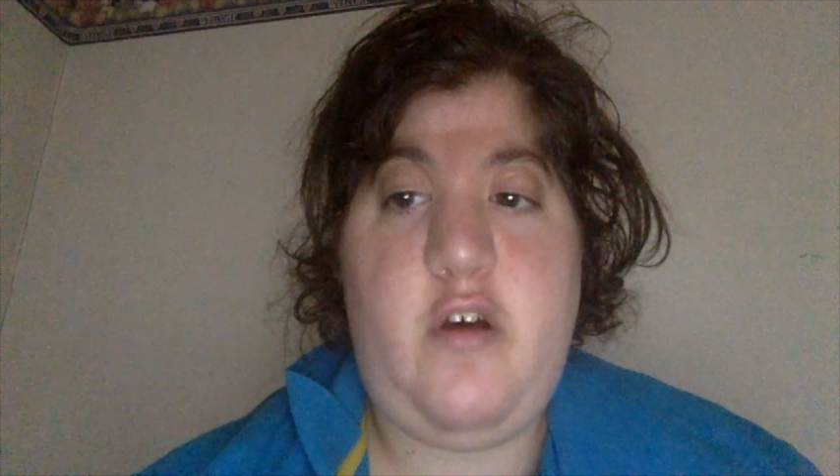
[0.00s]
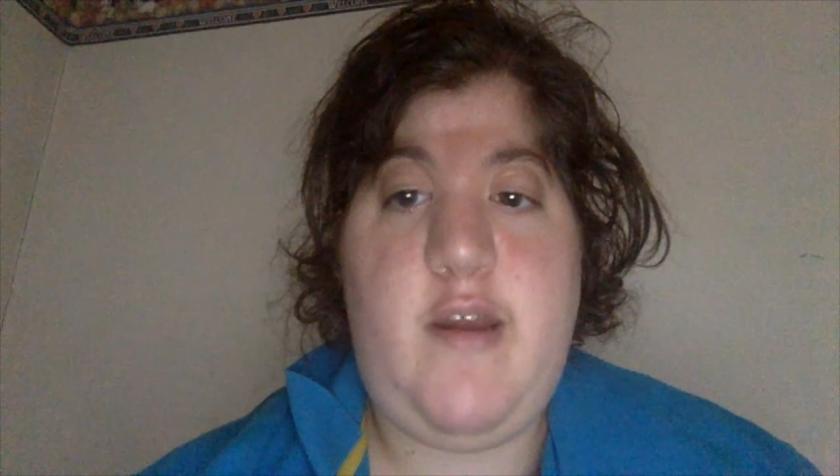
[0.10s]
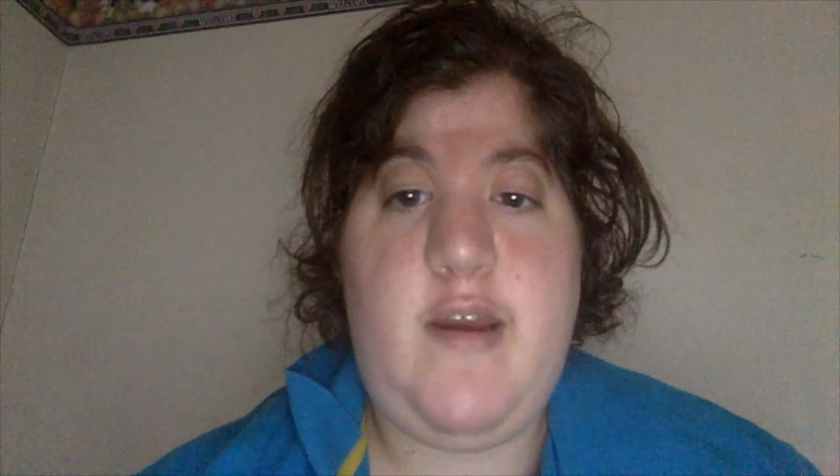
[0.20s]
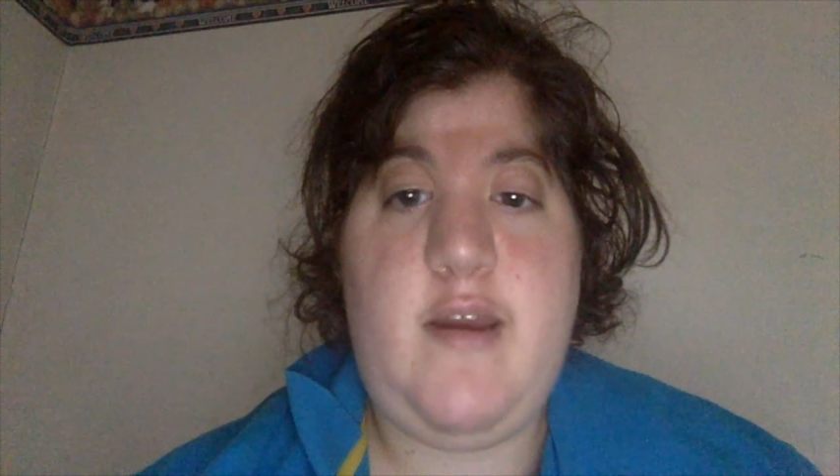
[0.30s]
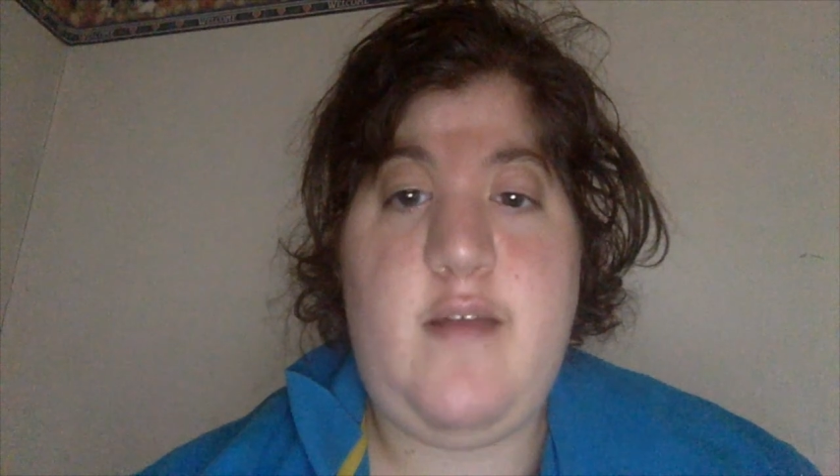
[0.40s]

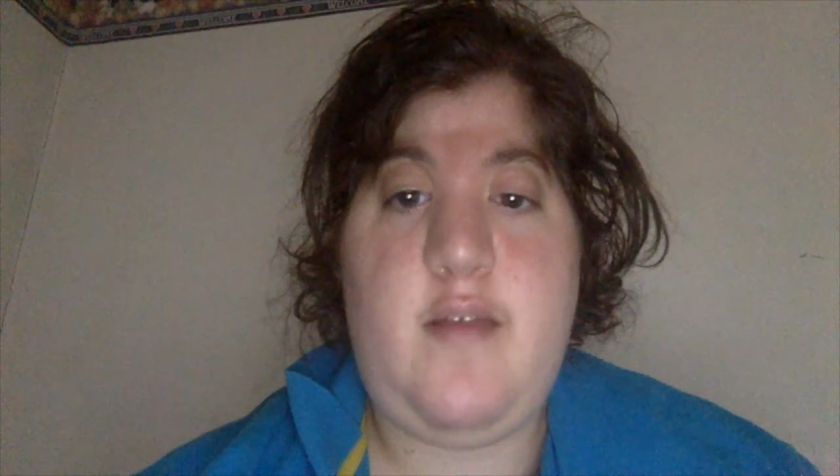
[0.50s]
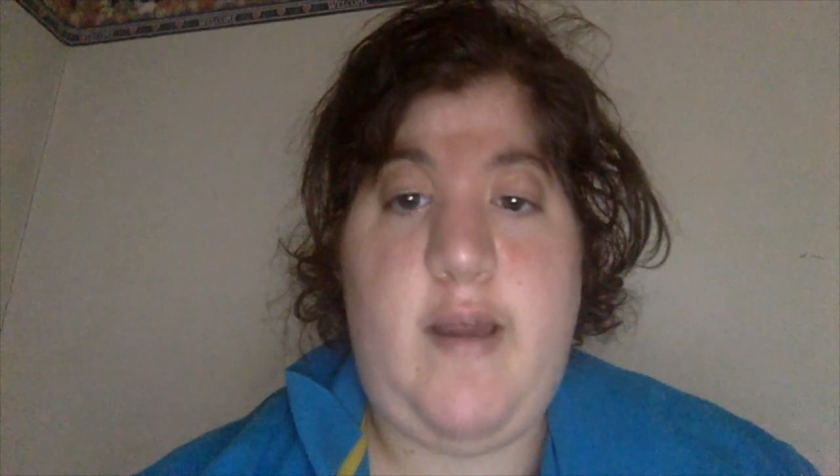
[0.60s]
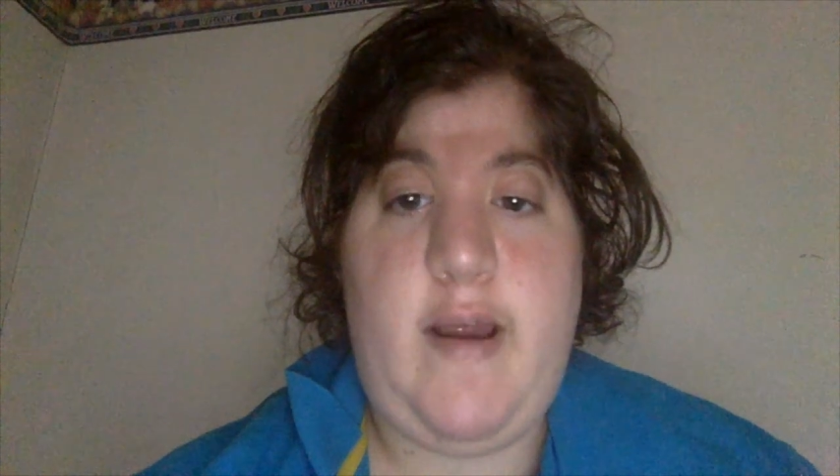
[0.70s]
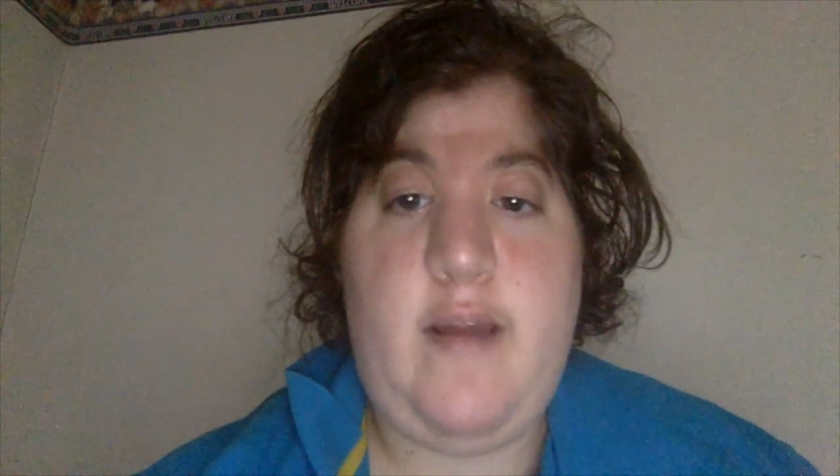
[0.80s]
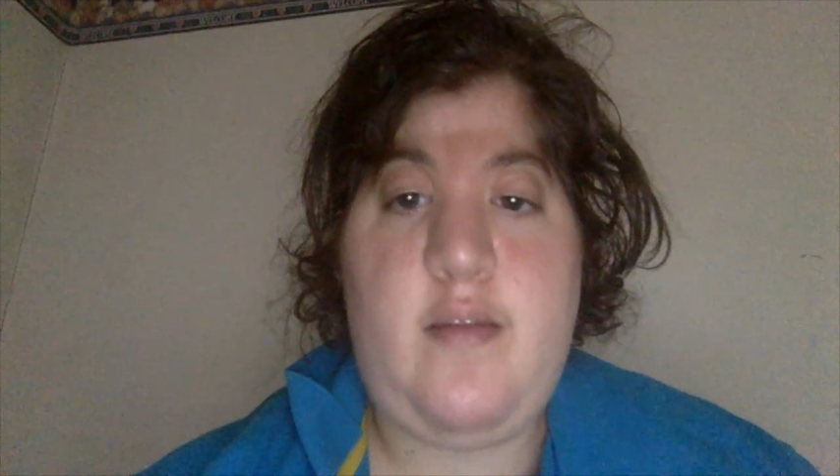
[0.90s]
in his
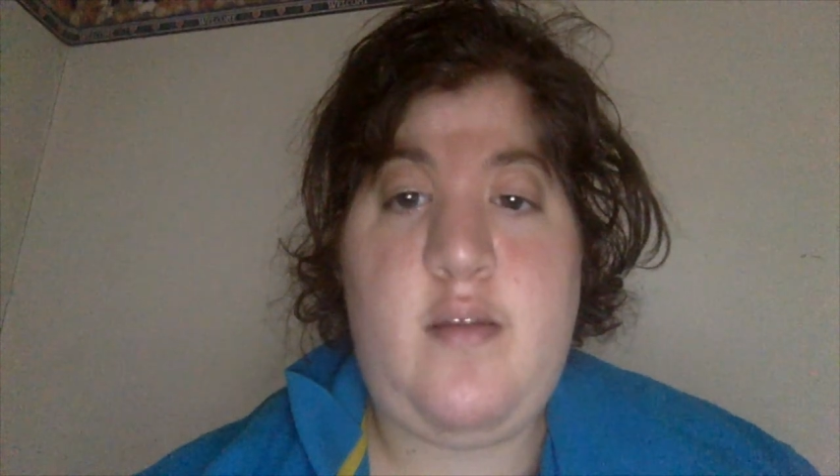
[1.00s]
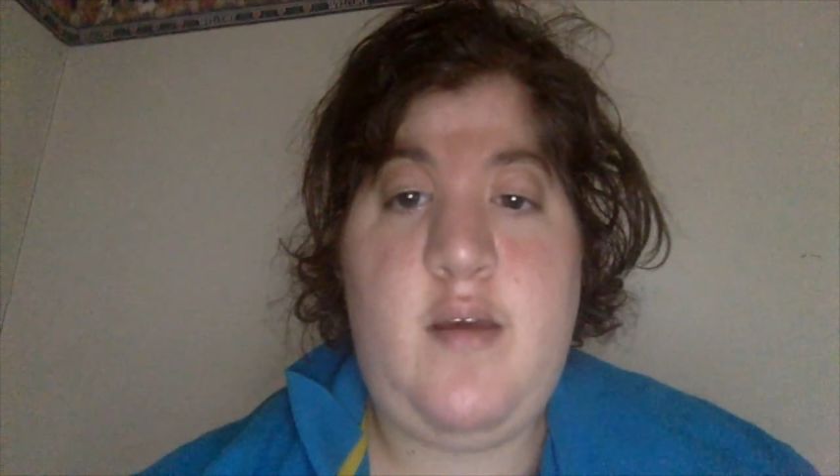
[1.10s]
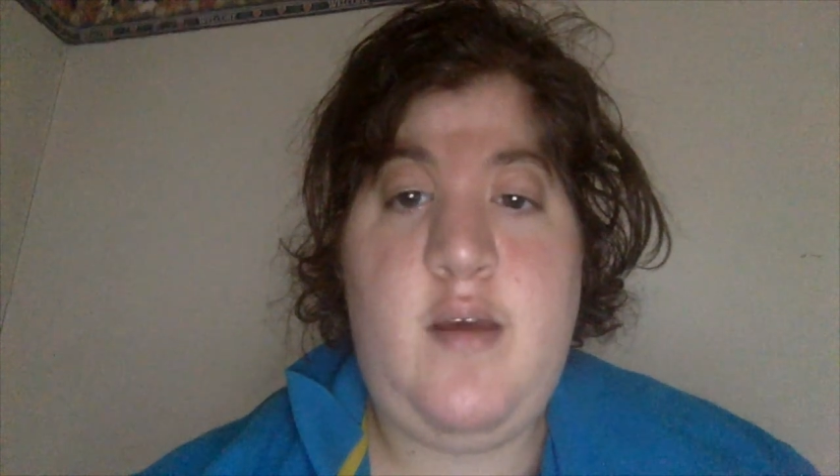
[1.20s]
last,